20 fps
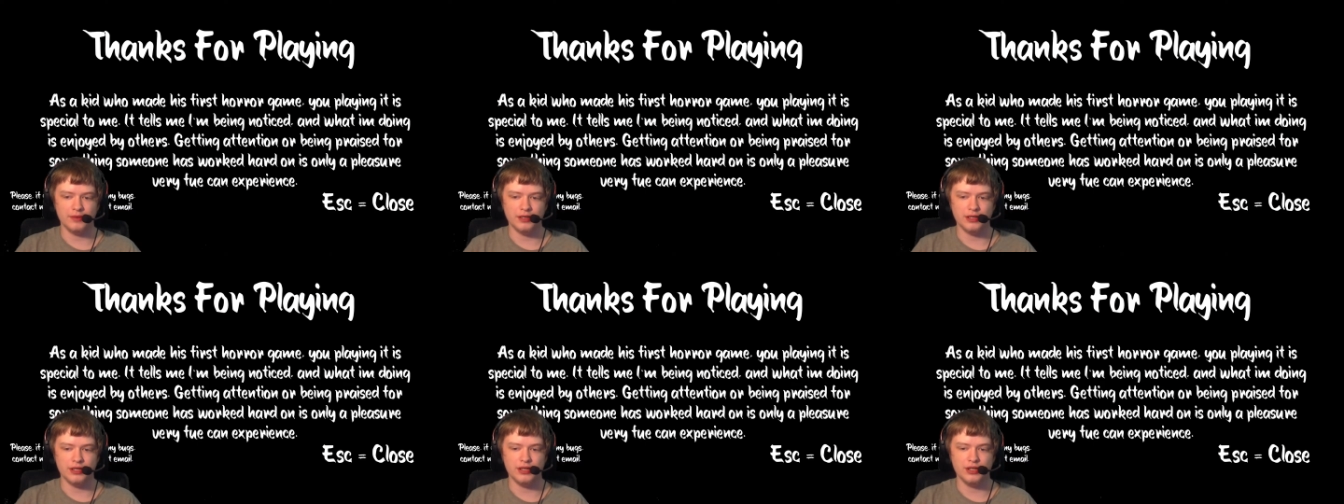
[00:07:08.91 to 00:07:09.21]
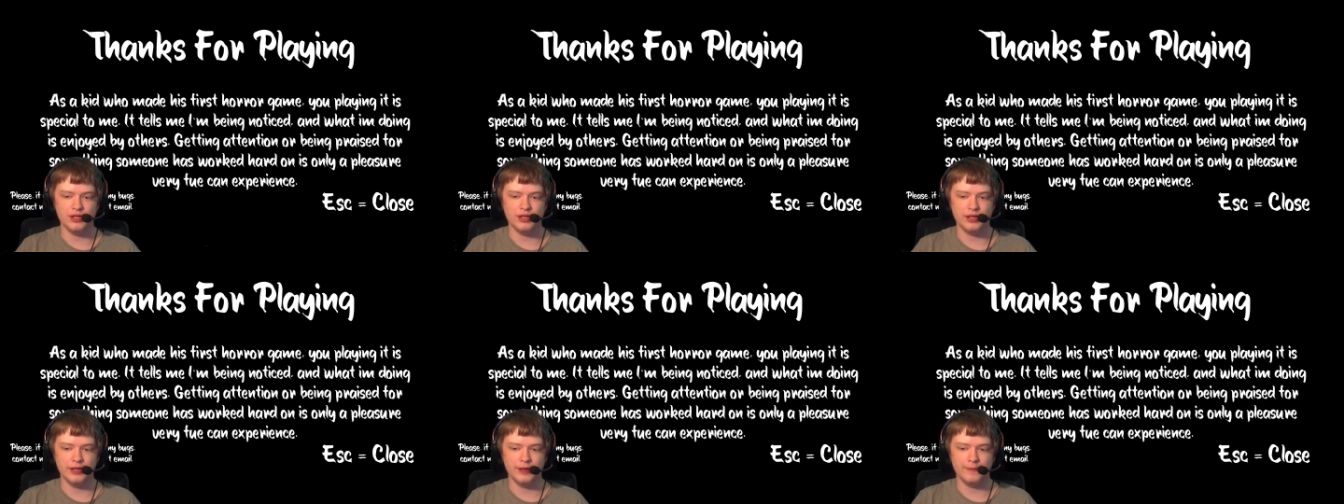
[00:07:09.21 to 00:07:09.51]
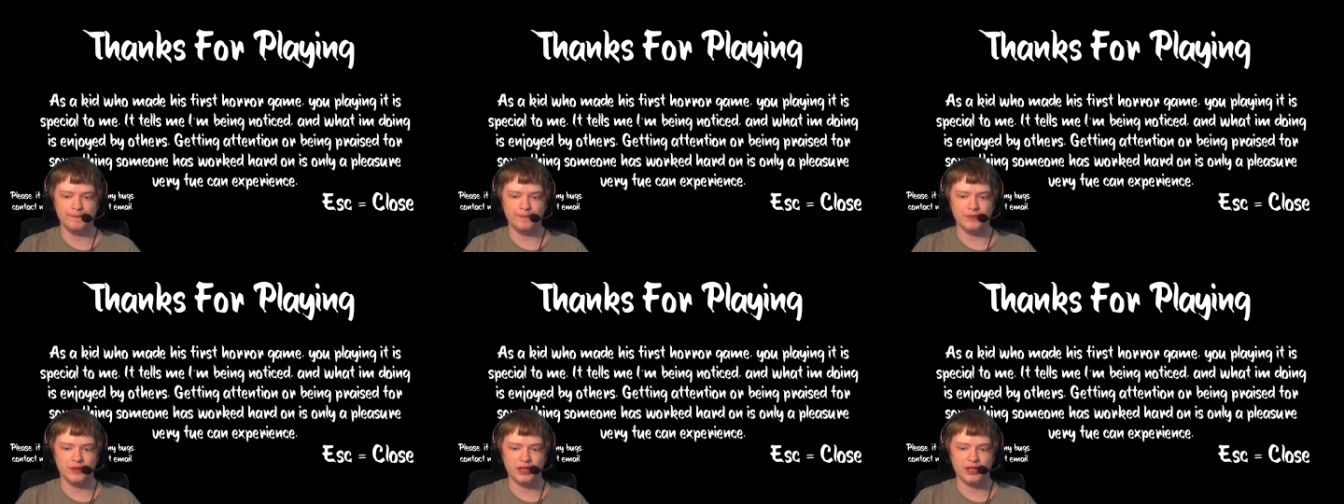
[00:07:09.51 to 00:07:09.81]

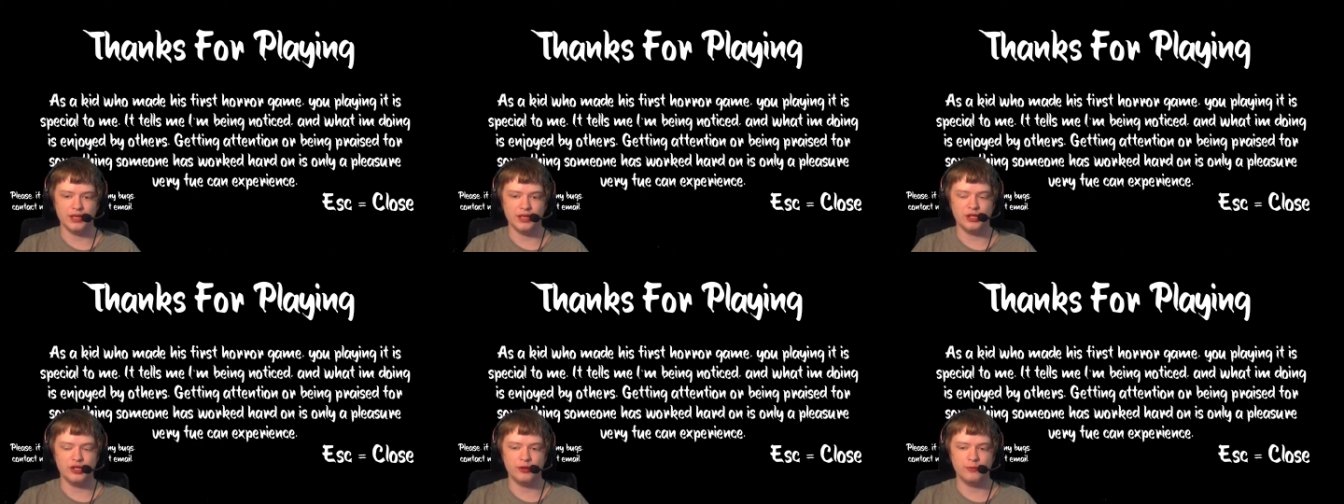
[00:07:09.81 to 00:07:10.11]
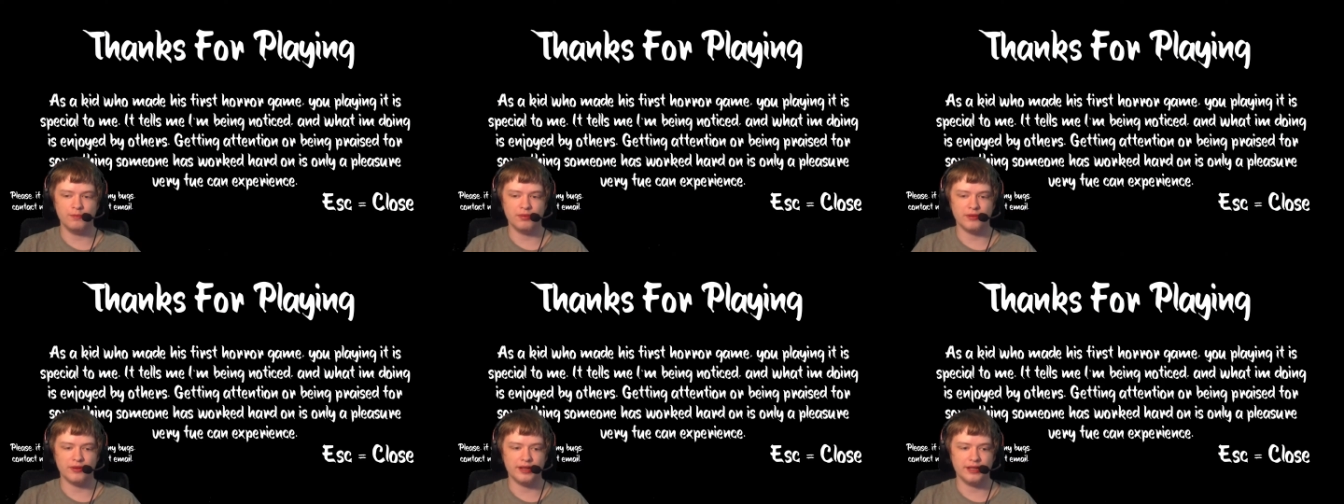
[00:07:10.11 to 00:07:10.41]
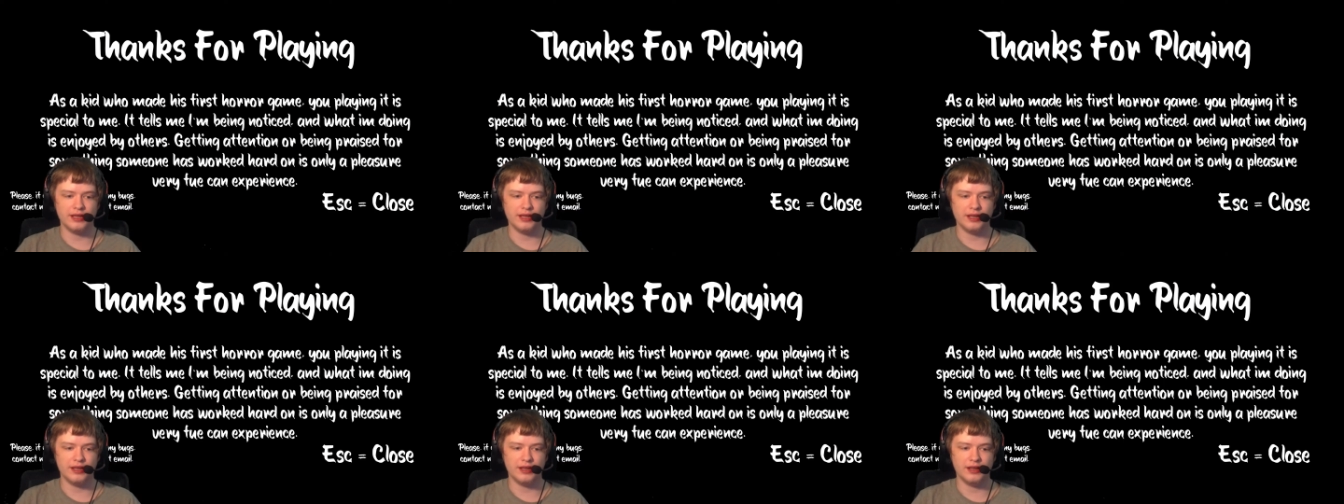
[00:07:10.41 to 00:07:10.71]
you
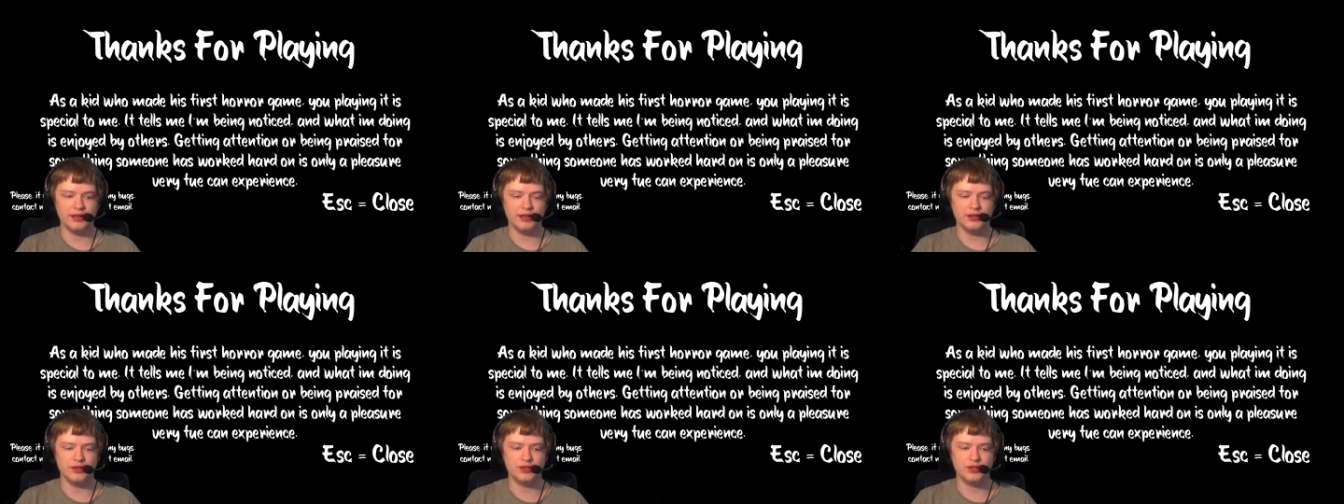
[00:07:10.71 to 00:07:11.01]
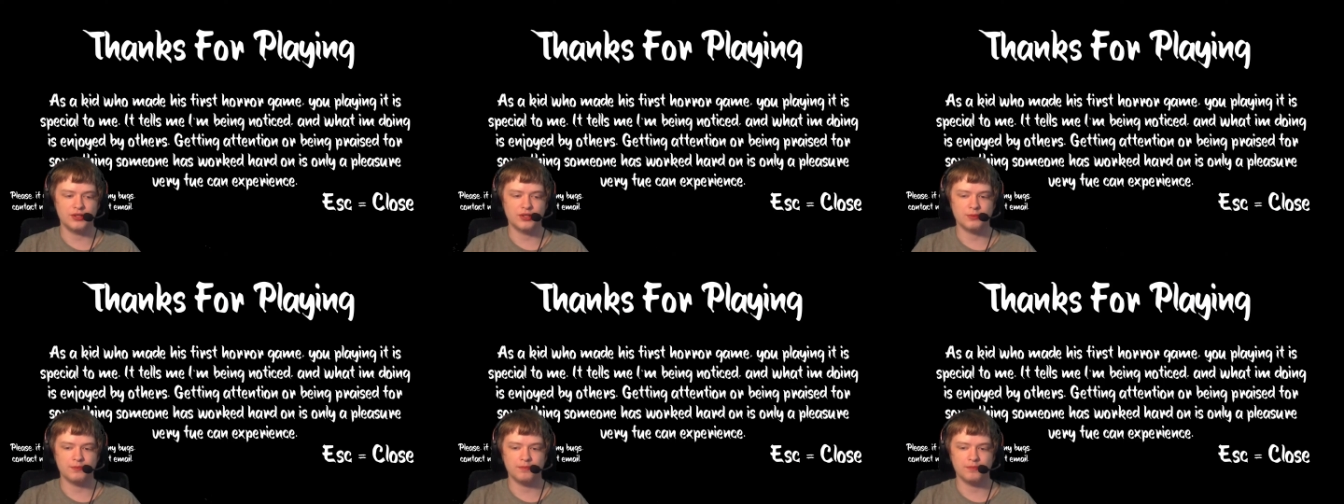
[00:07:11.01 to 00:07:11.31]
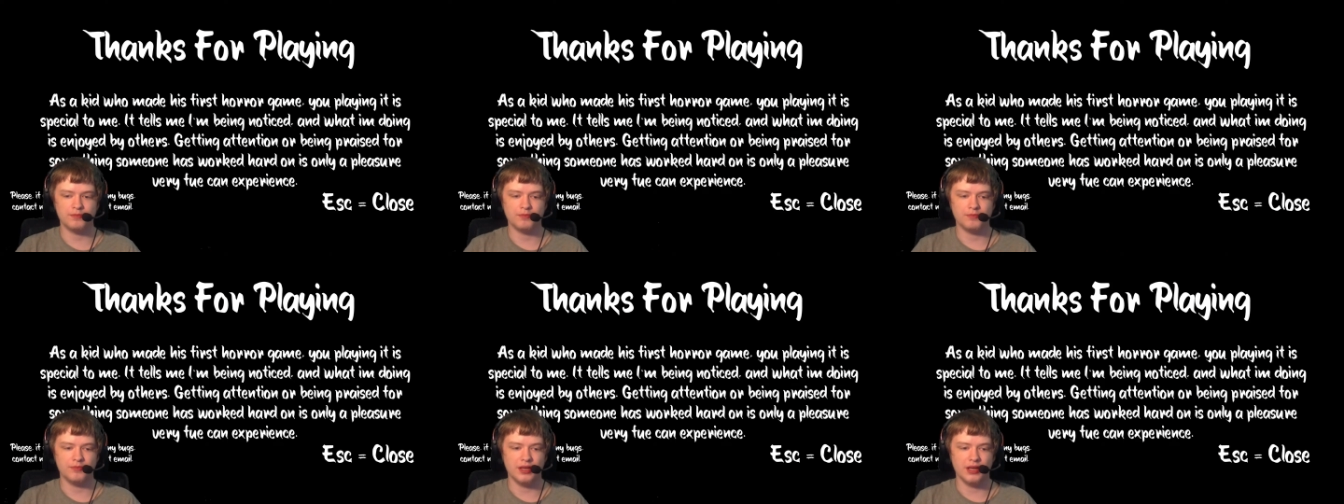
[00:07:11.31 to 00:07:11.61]
playing it is
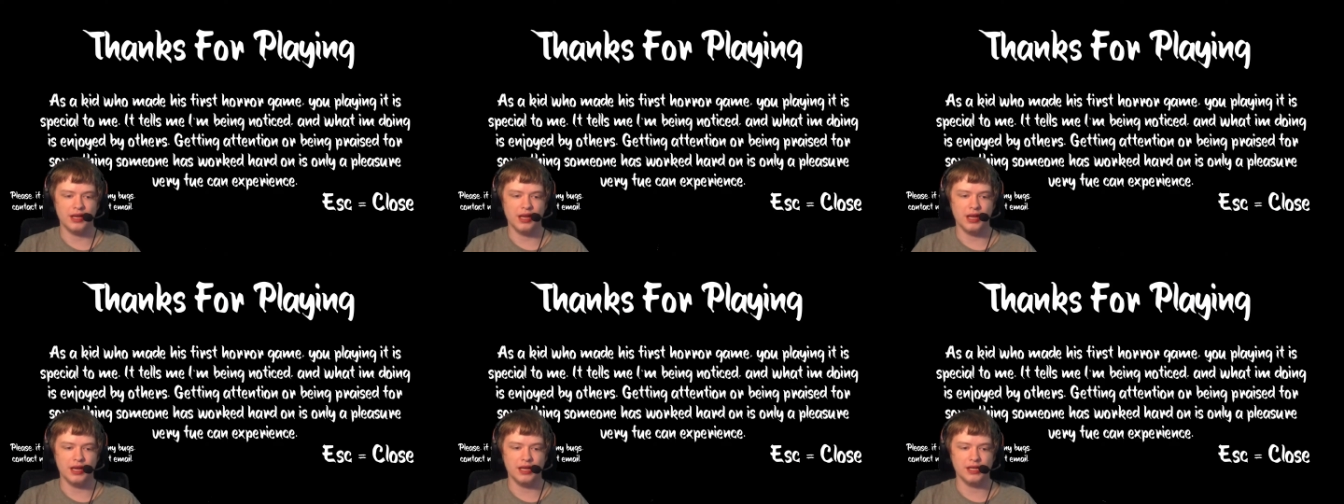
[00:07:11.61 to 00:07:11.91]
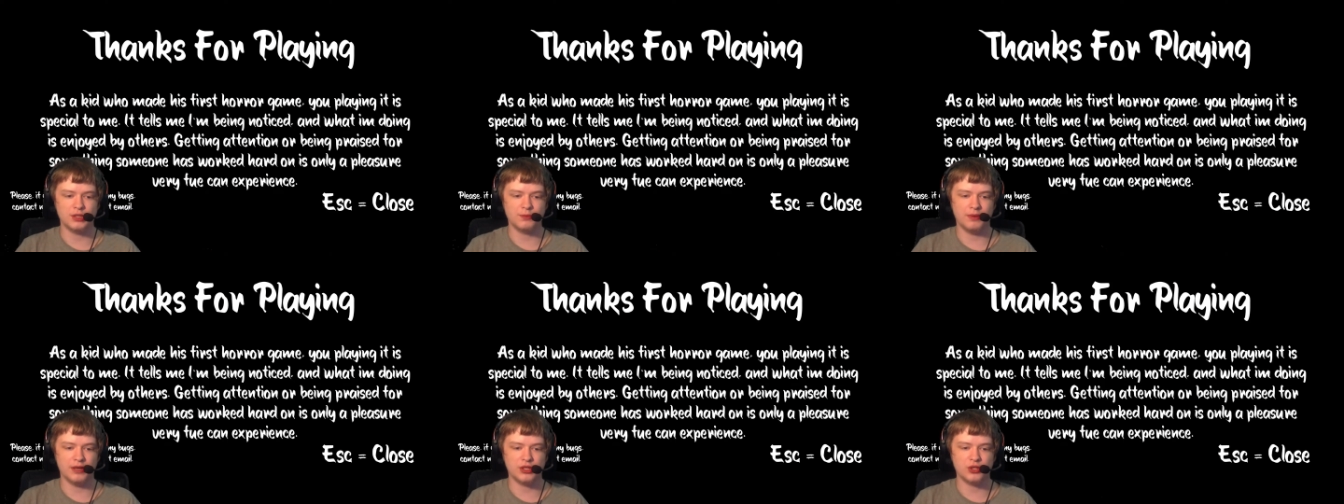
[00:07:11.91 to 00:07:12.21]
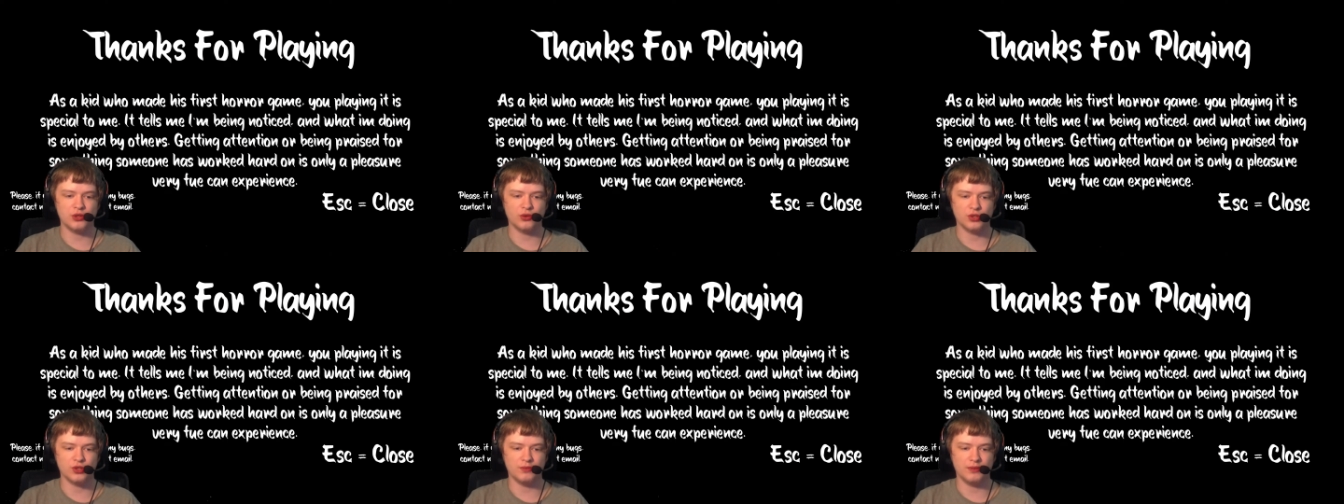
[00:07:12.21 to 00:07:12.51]
is
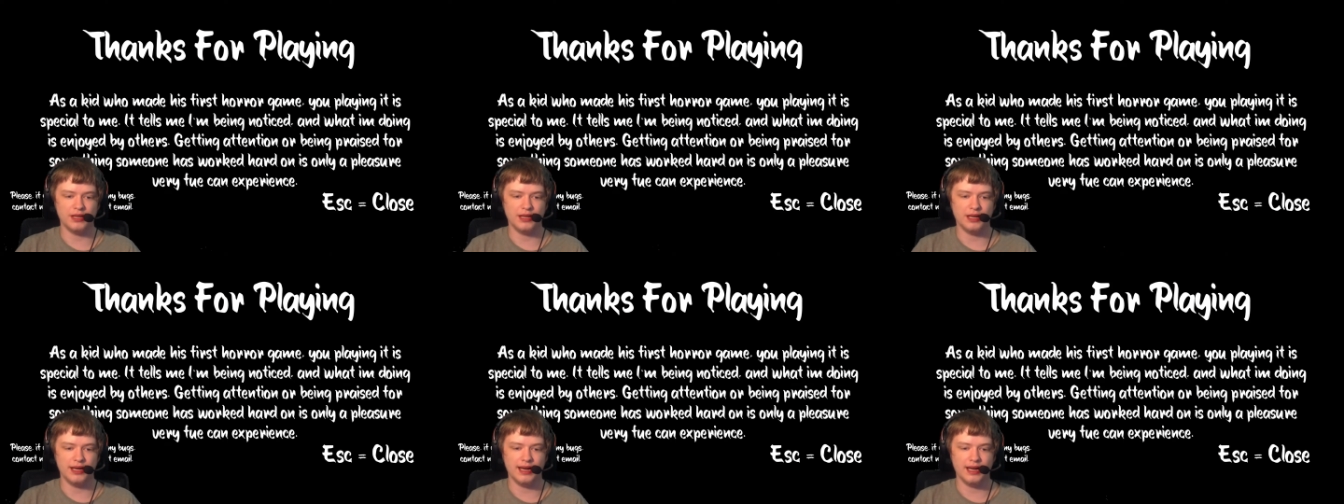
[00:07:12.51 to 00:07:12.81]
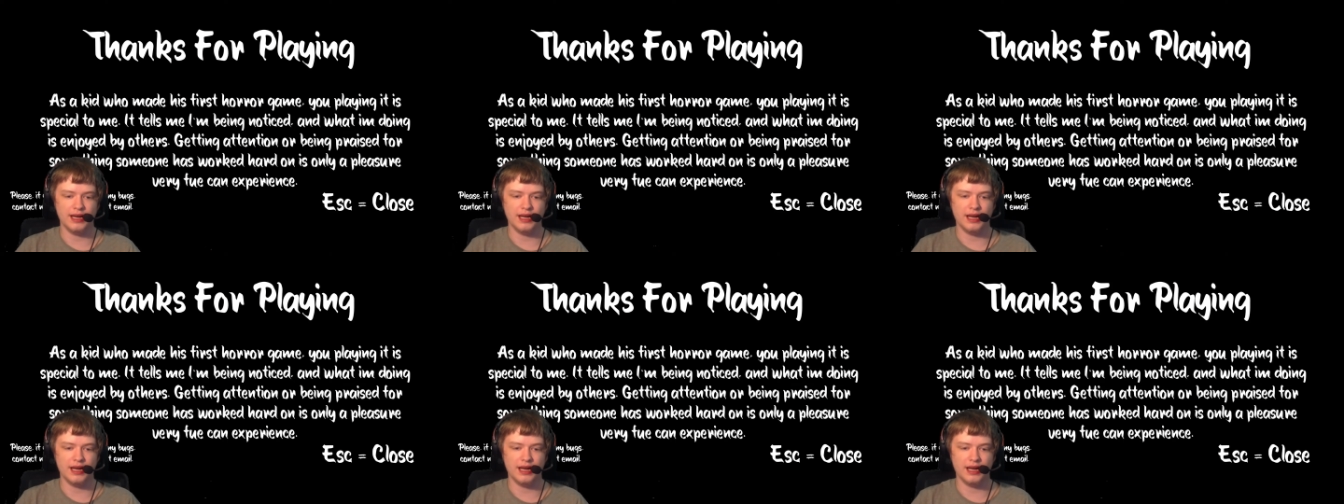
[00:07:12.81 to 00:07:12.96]
special to me.